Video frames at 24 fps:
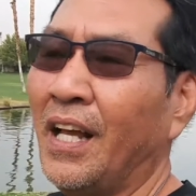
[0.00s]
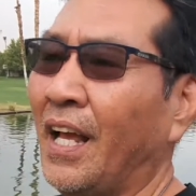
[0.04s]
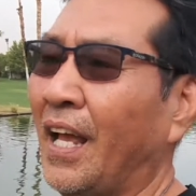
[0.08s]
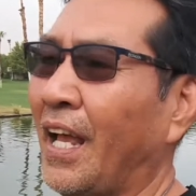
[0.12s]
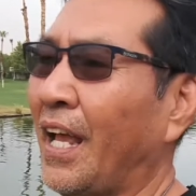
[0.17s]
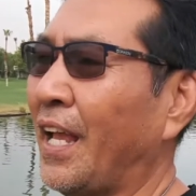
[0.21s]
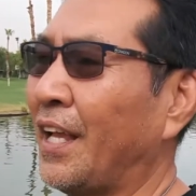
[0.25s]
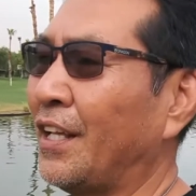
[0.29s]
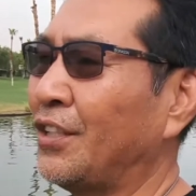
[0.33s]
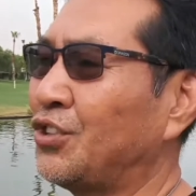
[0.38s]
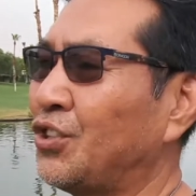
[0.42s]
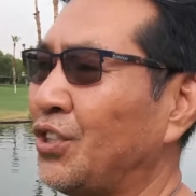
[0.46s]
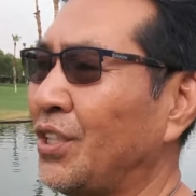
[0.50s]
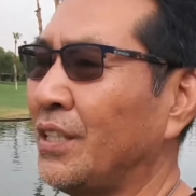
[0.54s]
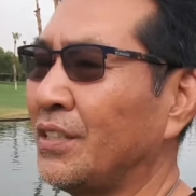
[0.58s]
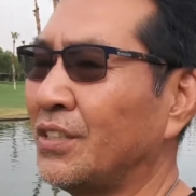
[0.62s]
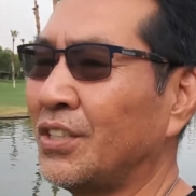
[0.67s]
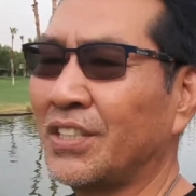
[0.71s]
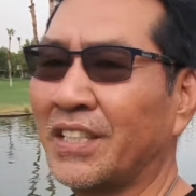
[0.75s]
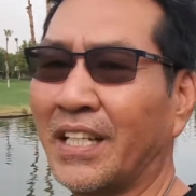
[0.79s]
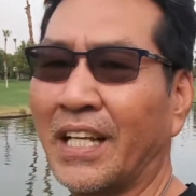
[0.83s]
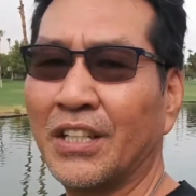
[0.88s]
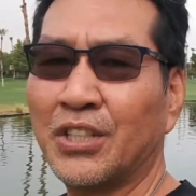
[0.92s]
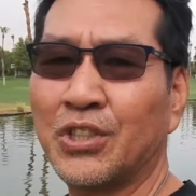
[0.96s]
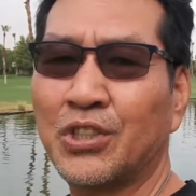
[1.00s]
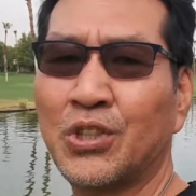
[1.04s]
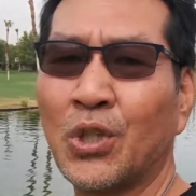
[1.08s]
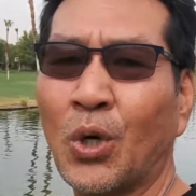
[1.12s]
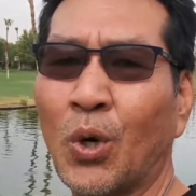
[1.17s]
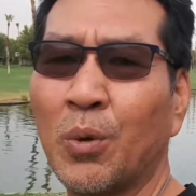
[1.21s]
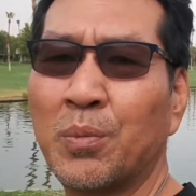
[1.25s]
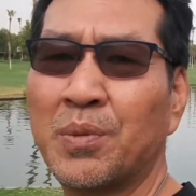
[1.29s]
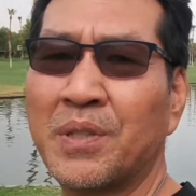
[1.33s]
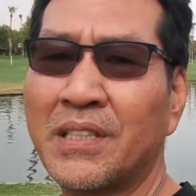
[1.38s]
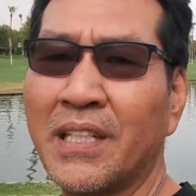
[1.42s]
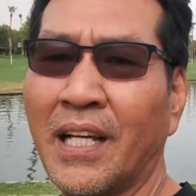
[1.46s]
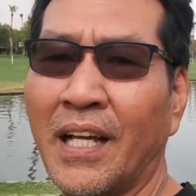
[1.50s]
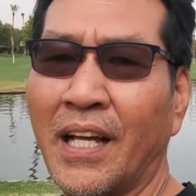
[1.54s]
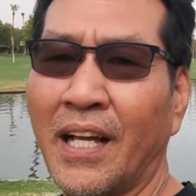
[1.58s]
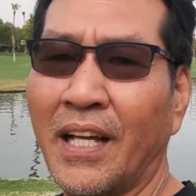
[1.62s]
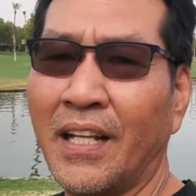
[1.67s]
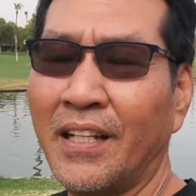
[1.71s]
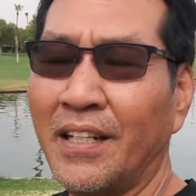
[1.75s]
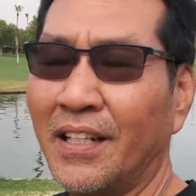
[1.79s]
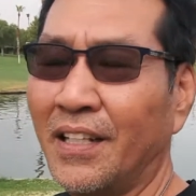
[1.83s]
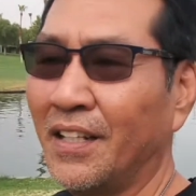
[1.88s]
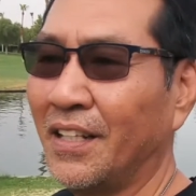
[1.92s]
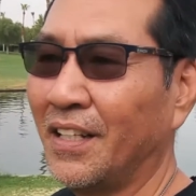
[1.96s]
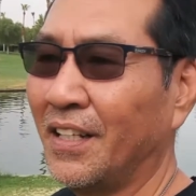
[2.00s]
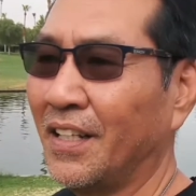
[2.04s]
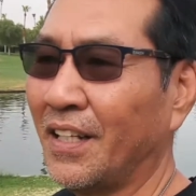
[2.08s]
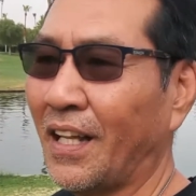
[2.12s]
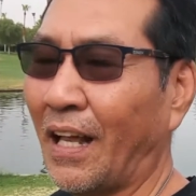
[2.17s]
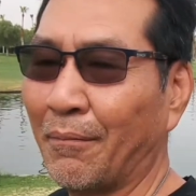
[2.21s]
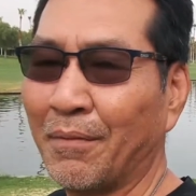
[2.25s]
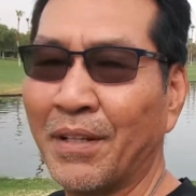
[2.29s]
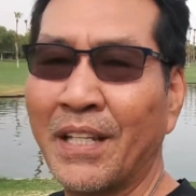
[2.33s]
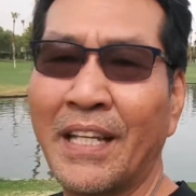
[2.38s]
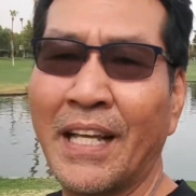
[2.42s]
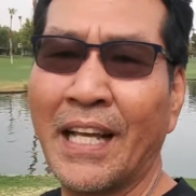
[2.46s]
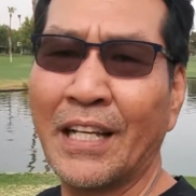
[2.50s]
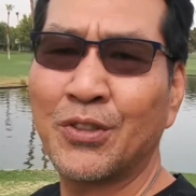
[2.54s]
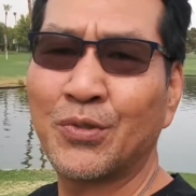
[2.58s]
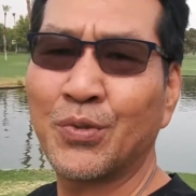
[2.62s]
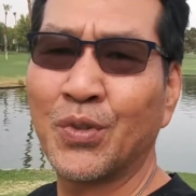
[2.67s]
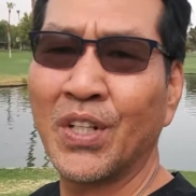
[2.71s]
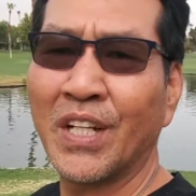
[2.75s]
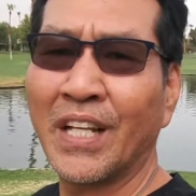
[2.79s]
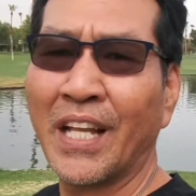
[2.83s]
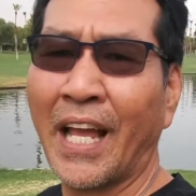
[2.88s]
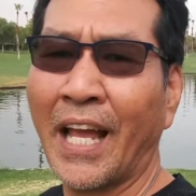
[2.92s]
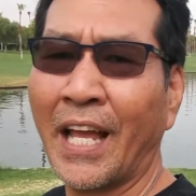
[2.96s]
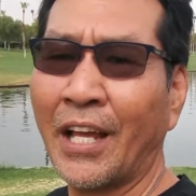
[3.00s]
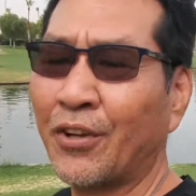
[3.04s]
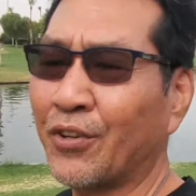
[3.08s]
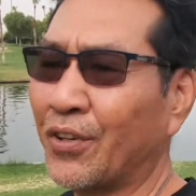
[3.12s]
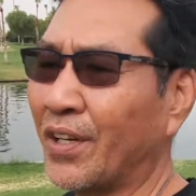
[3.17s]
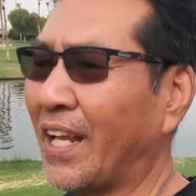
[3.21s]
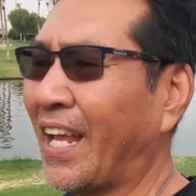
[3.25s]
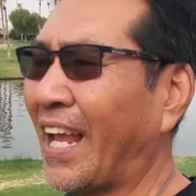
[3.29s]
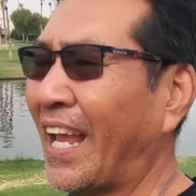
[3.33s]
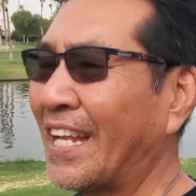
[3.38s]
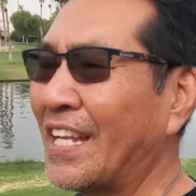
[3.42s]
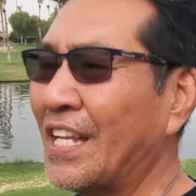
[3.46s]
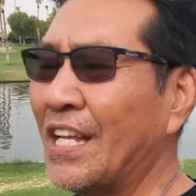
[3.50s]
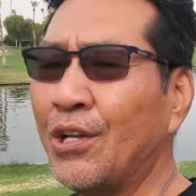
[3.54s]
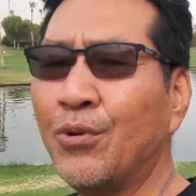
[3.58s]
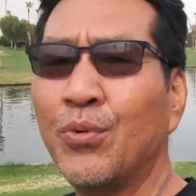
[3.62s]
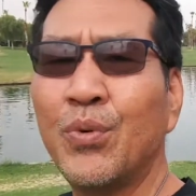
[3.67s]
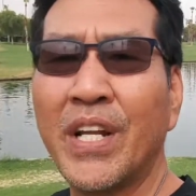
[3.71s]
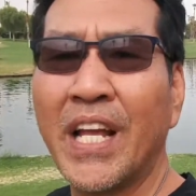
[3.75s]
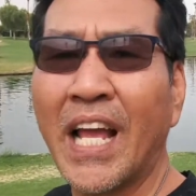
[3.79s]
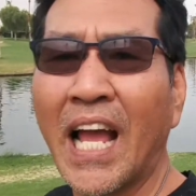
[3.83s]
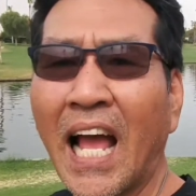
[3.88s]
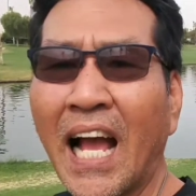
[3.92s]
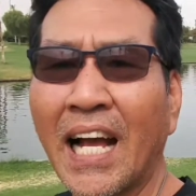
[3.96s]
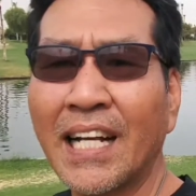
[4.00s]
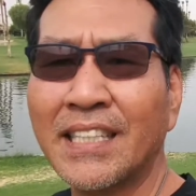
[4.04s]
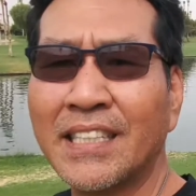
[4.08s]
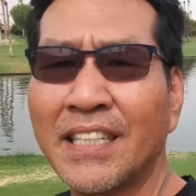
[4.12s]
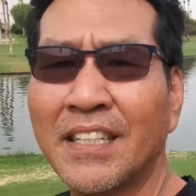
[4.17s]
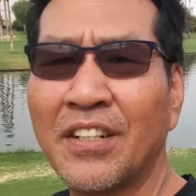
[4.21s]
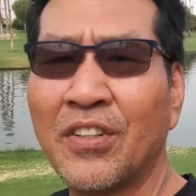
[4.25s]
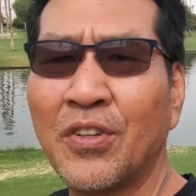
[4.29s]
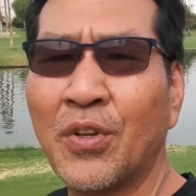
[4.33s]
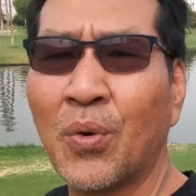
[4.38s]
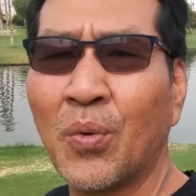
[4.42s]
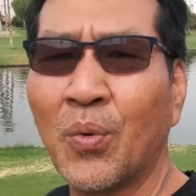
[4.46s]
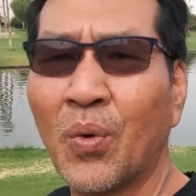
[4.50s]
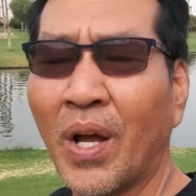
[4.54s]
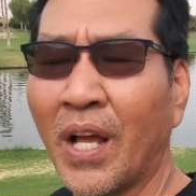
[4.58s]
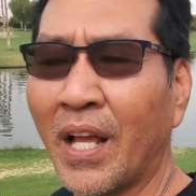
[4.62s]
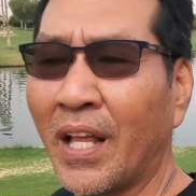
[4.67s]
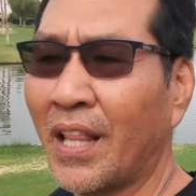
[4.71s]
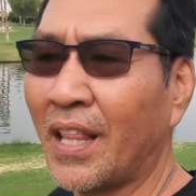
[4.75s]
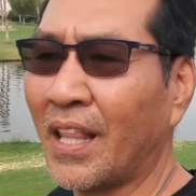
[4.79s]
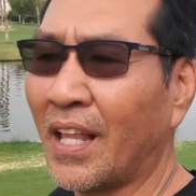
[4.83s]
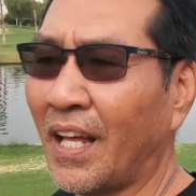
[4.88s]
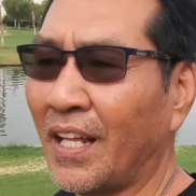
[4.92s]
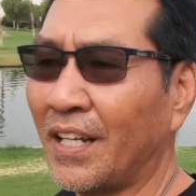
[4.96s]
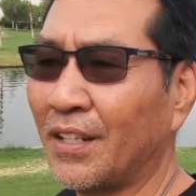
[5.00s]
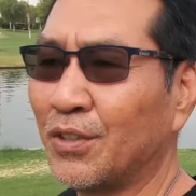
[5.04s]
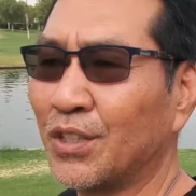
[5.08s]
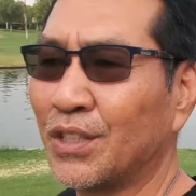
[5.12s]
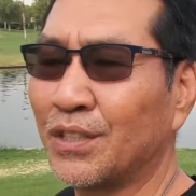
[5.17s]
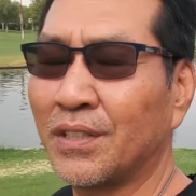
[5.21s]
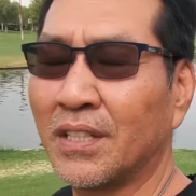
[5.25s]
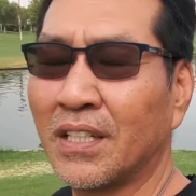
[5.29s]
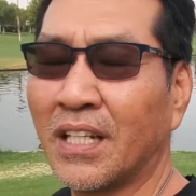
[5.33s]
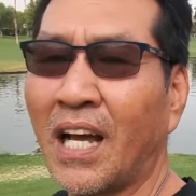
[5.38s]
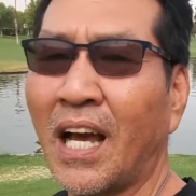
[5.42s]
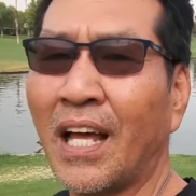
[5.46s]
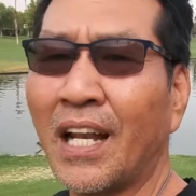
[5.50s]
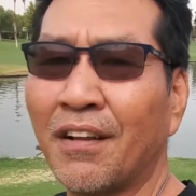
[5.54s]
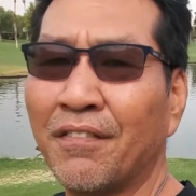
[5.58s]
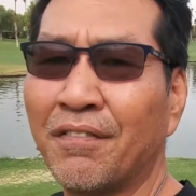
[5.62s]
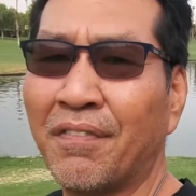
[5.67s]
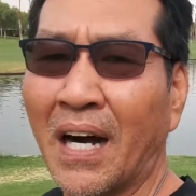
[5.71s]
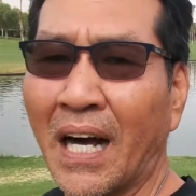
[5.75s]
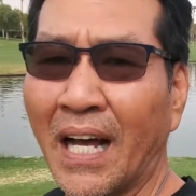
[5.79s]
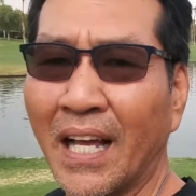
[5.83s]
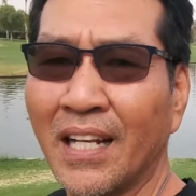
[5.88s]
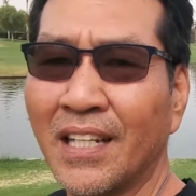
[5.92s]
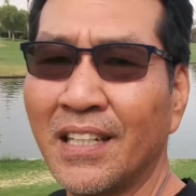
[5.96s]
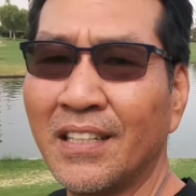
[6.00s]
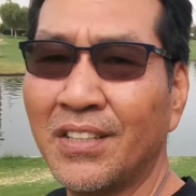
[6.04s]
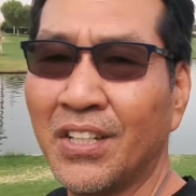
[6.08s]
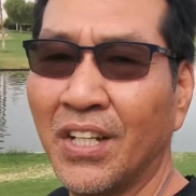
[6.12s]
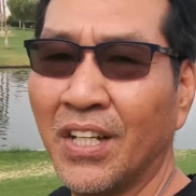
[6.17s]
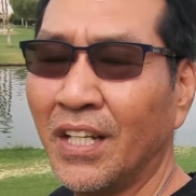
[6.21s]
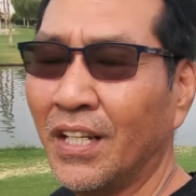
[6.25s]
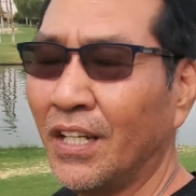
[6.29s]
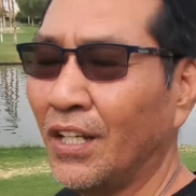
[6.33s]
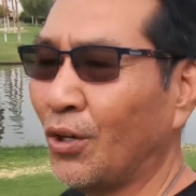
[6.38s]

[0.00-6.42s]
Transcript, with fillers: and jesus gets so upset I mean, he gets really angry, and he reacted in a way that it was kind of violent,